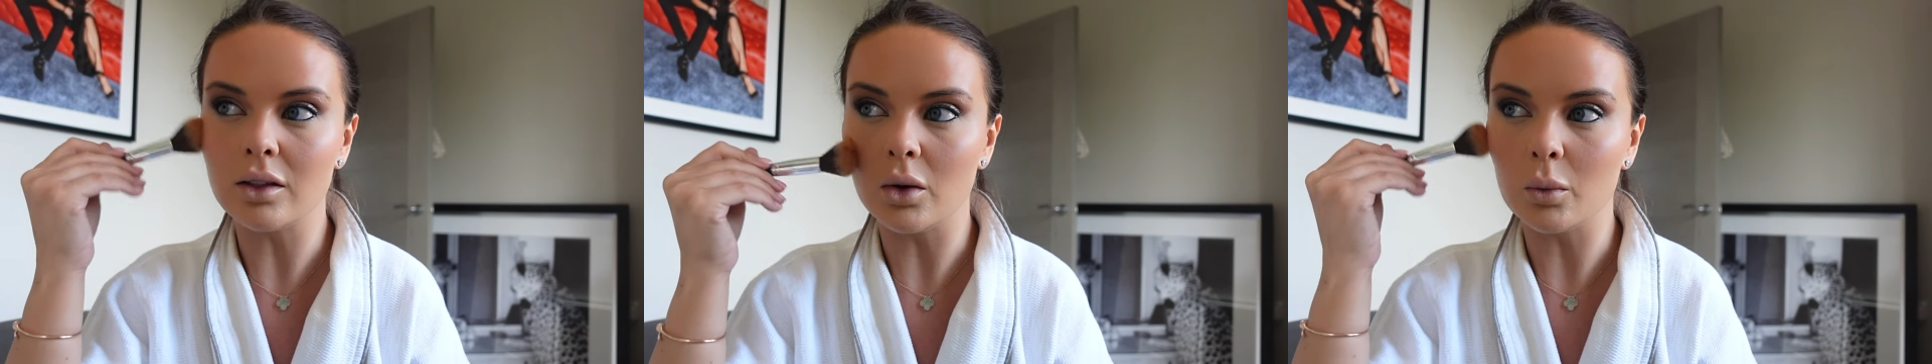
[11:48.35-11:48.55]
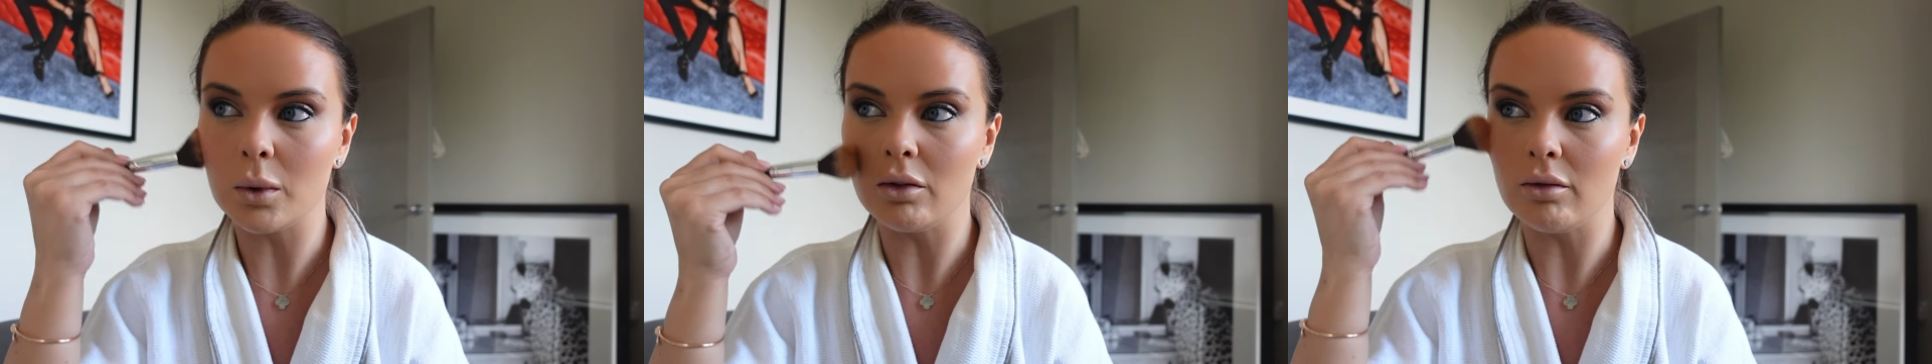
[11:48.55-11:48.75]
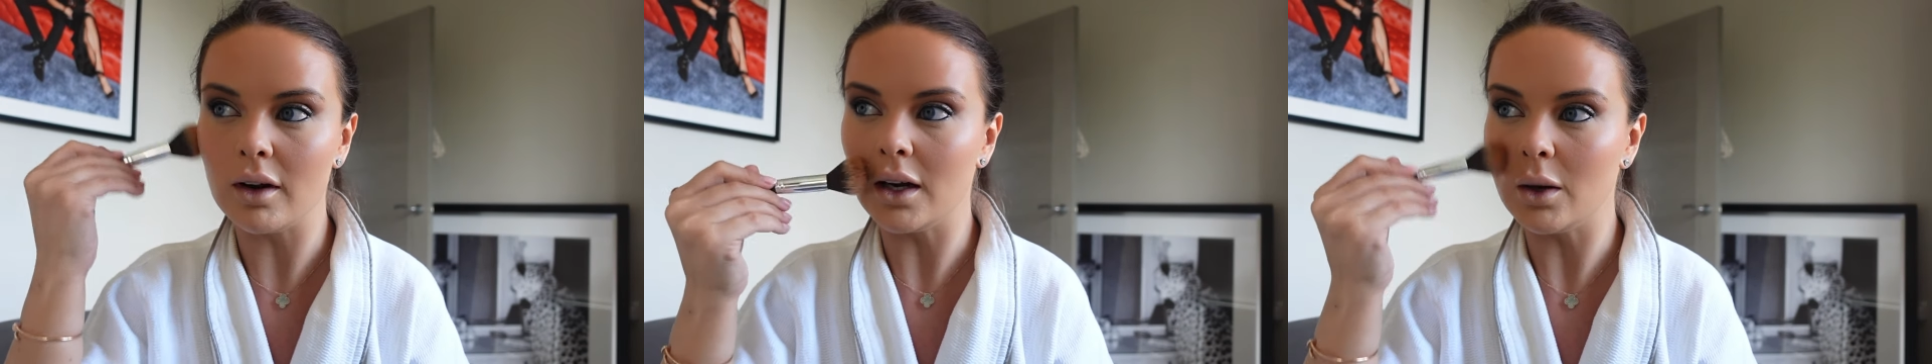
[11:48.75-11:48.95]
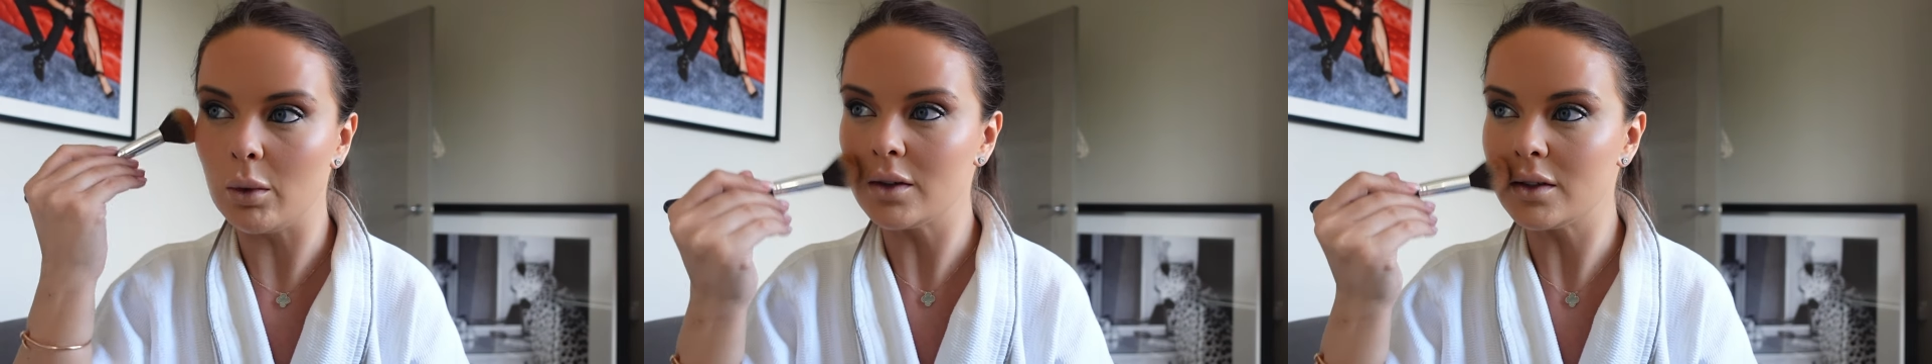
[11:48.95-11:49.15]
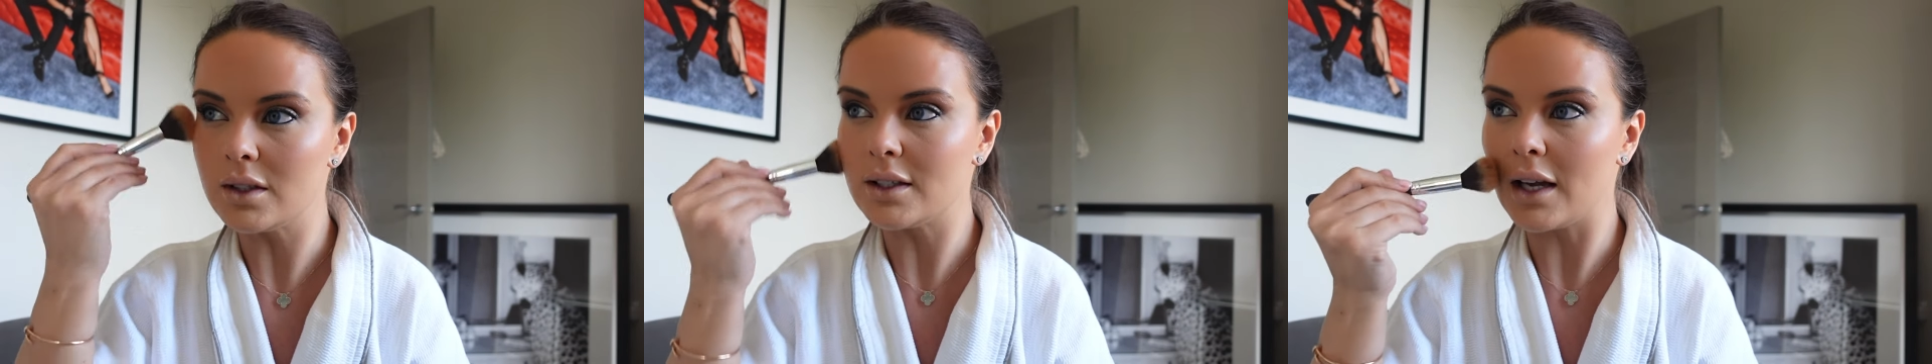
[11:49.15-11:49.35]
that we really
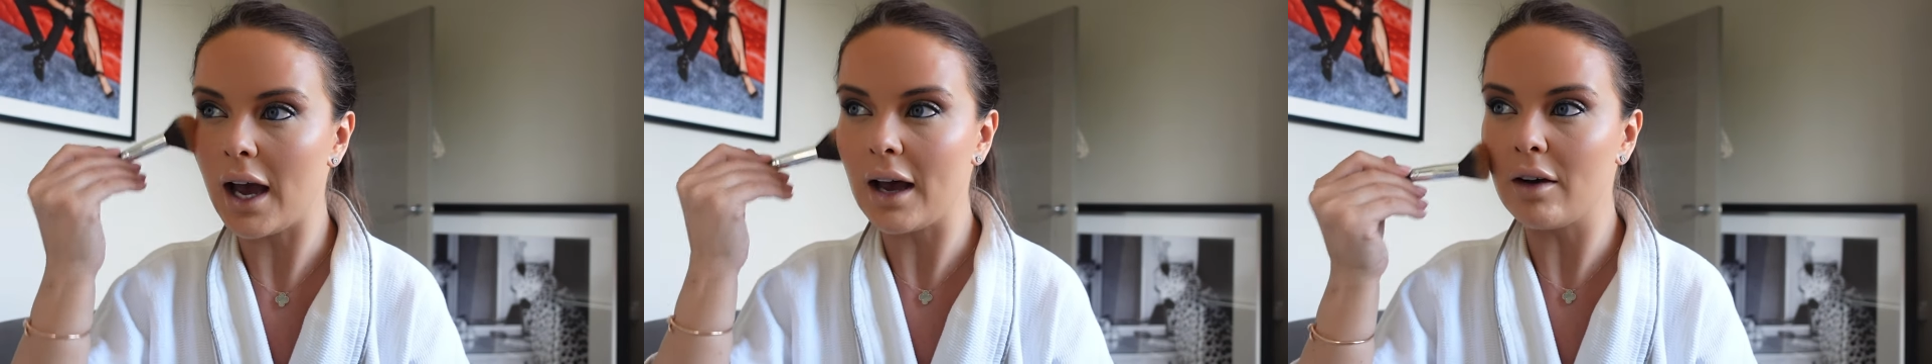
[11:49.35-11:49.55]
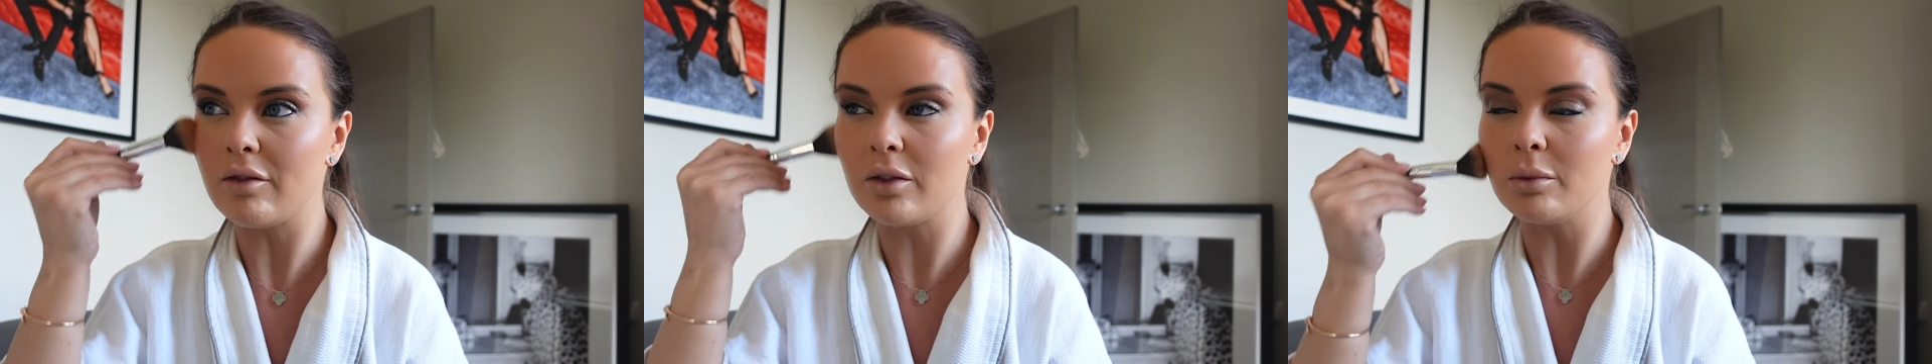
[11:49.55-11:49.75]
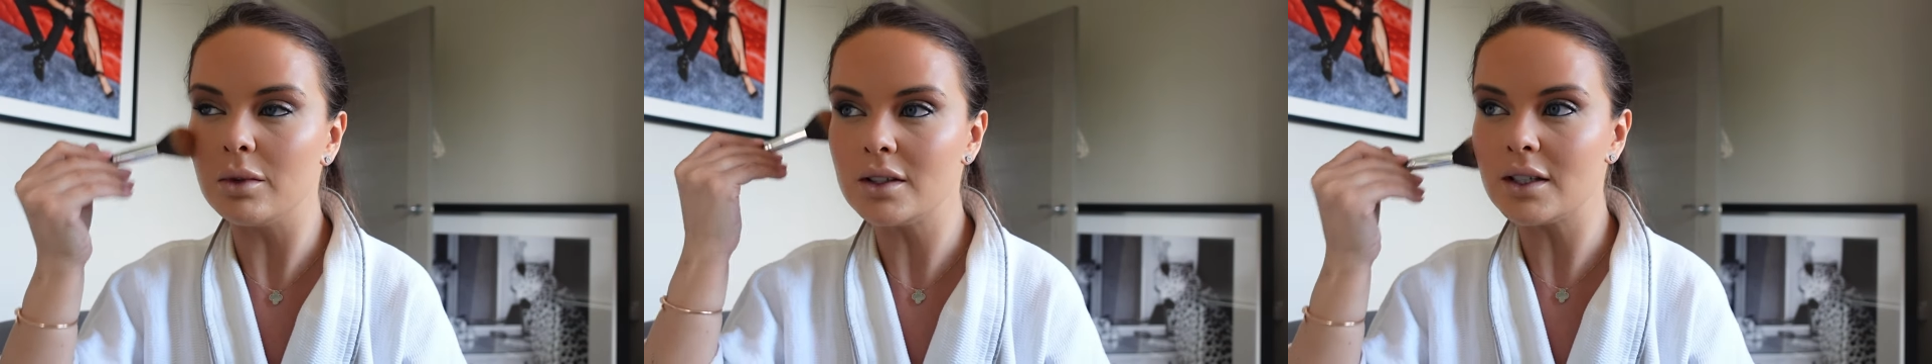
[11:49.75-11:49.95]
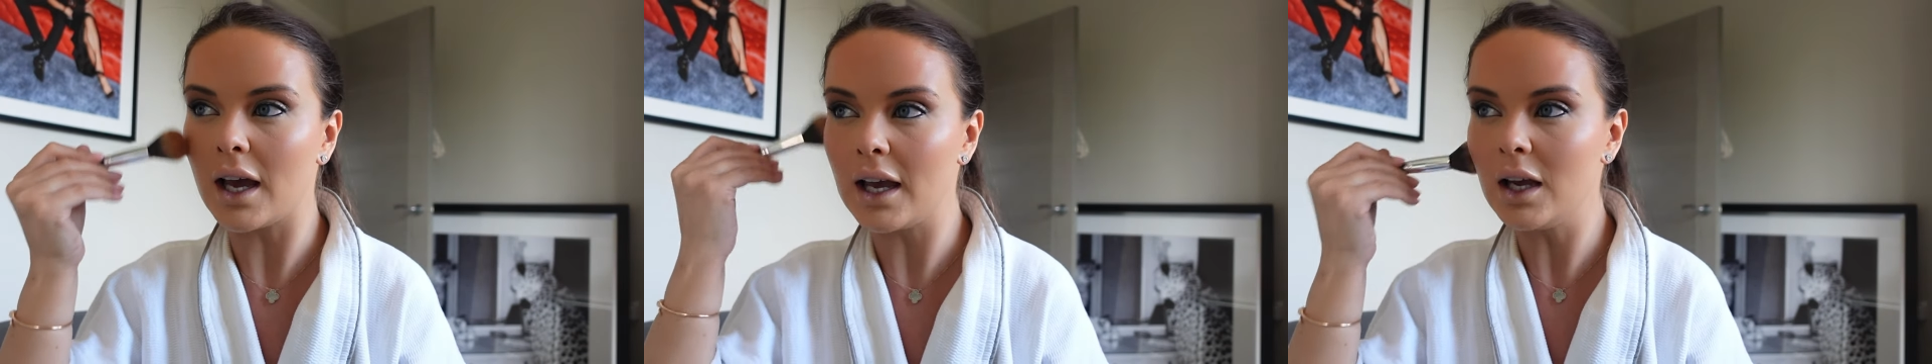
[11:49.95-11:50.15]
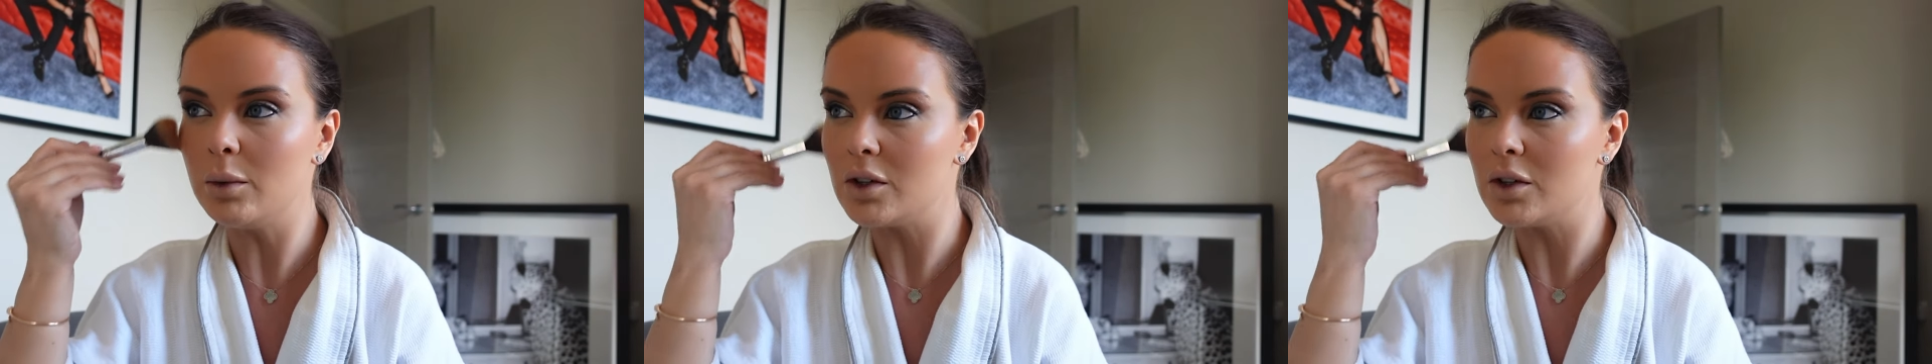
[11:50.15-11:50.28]
wanted to have from the day,